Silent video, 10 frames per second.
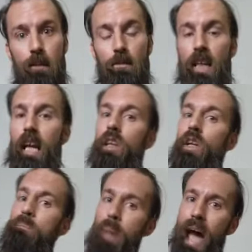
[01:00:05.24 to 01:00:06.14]
and I
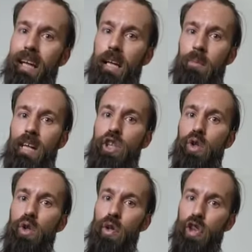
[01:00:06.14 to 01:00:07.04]
look back and I'm like, yo,
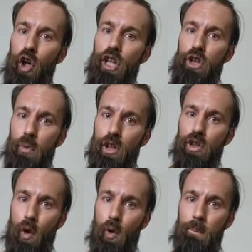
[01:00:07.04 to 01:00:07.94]
you were 33 years
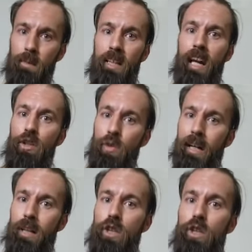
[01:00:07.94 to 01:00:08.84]
old and you got
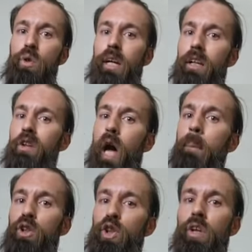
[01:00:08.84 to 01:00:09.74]
an you had an
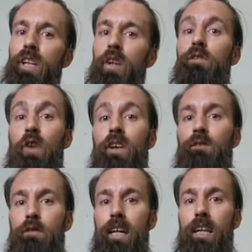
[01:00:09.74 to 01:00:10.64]
opportunity to fucking
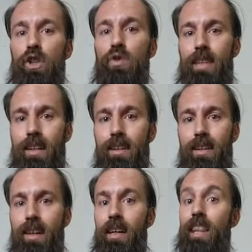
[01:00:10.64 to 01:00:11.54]
fight and you
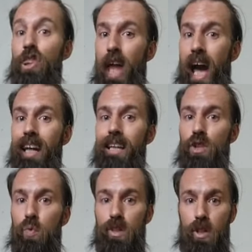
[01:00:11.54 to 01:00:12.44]
didn't. That is
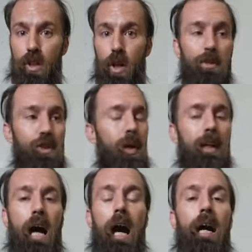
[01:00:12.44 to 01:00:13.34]
what's gonna hurt me. So
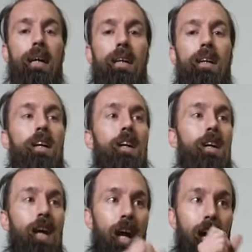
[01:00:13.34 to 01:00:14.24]
like, I
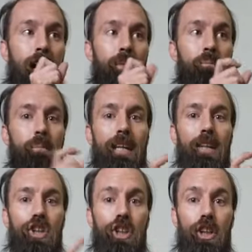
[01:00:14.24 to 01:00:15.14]
I make
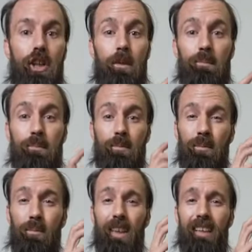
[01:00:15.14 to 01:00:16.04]
sure
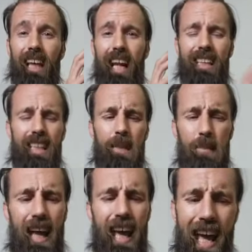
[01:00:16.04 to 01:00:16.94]
that I keep
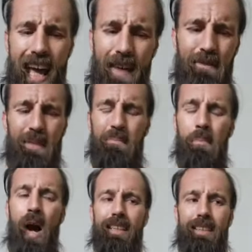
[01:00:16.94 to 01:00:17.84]
a heavy
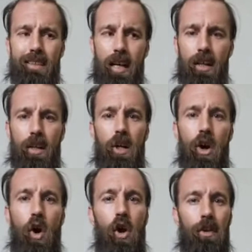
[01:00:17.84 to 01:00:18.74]
mindset
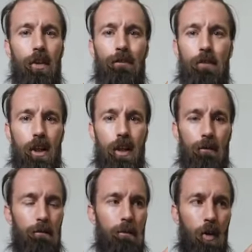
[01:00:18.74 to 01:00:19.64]
on the fucking
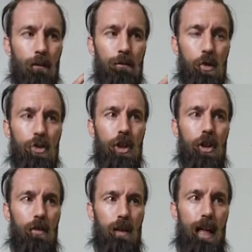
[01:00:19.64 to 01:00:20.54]
on the future
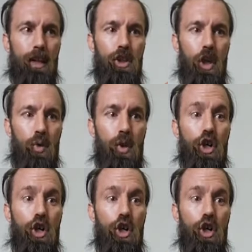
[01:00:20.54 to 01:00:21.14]
of like yo